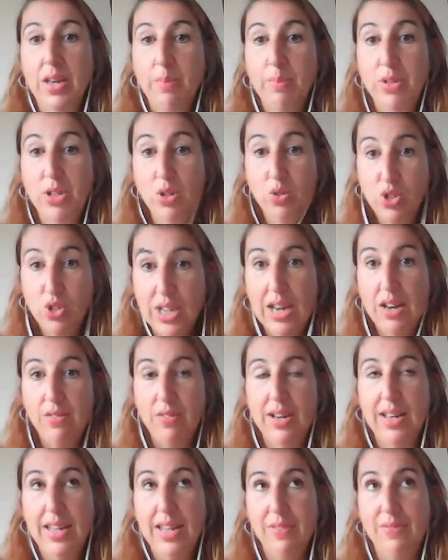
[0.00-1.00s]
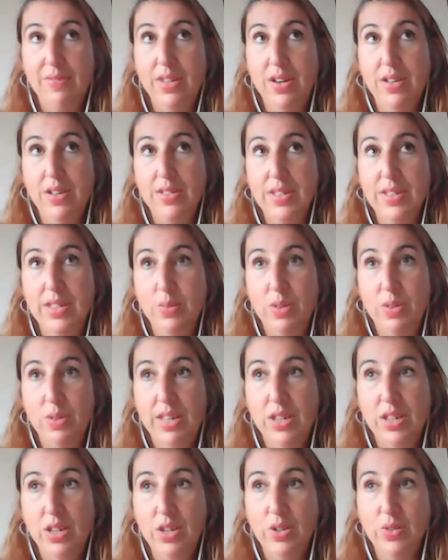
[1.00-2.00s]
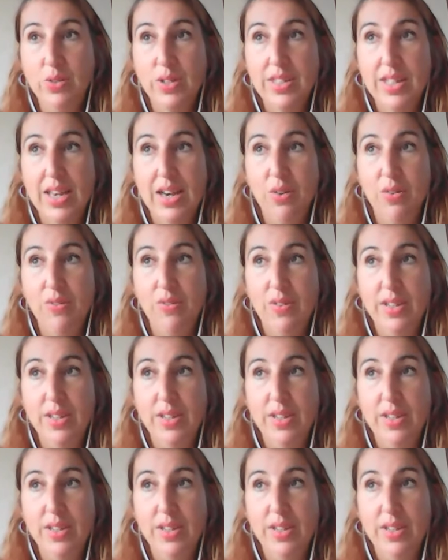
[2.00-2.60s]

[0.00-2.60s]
but you generally have the answers within you yourself,